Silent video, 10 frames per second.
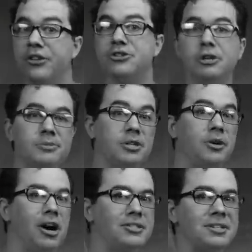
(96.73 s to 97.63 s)
The
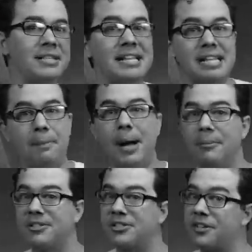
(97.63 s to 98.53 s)
tombstone also says a
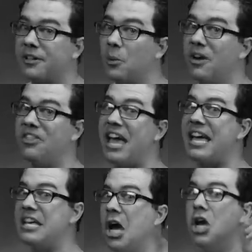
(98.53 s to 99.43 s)
public servant with
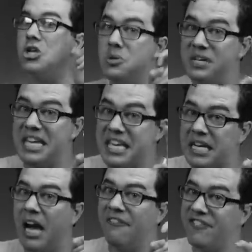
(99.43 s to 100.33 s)
a unique
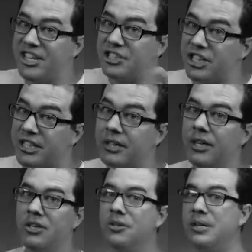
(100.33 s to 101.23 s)
vision.
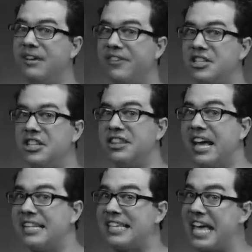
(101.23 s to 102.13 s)
Unique vision,
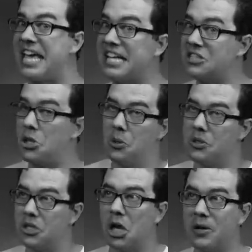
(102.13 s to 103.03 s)
that's a hint to,
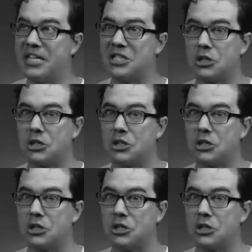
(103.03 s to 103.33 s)
you know, his